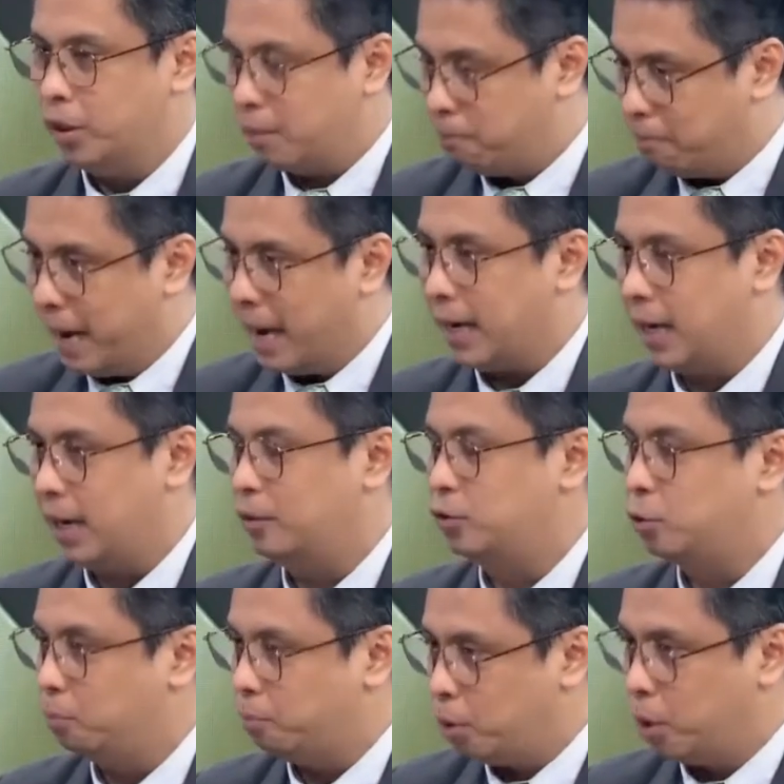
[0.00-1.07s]
on the back
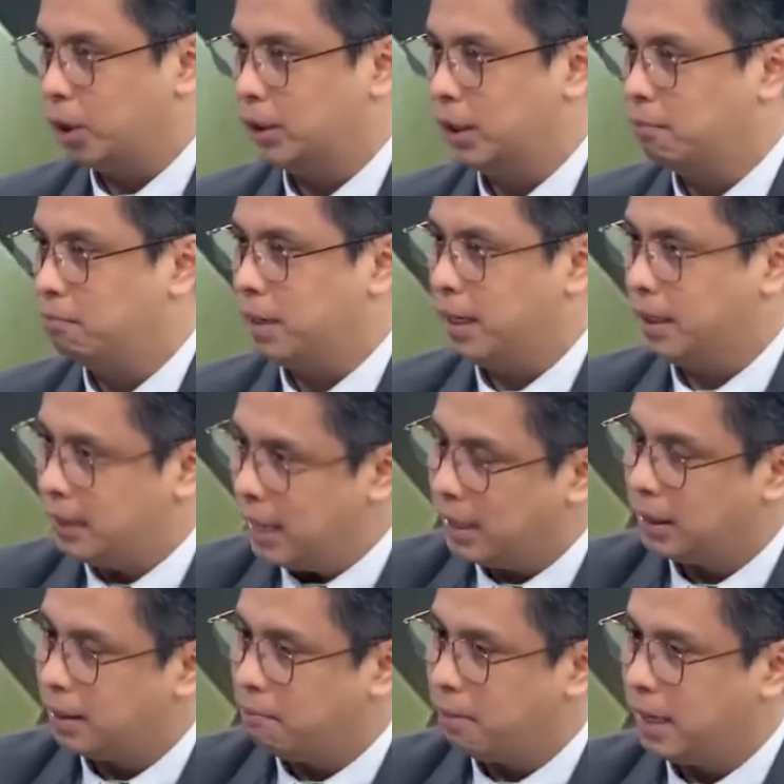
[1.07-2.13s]
end supported by
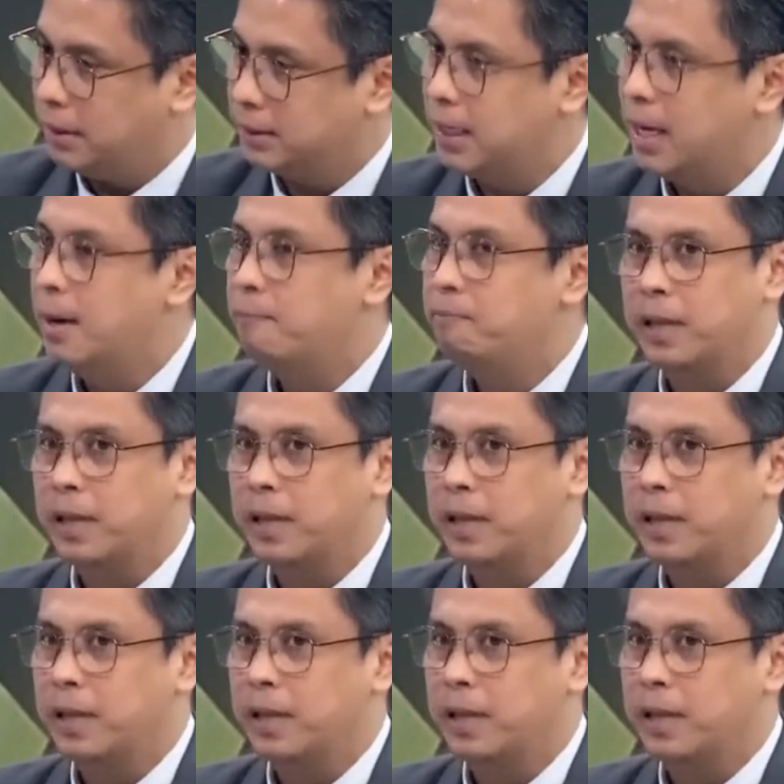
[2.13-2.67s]
database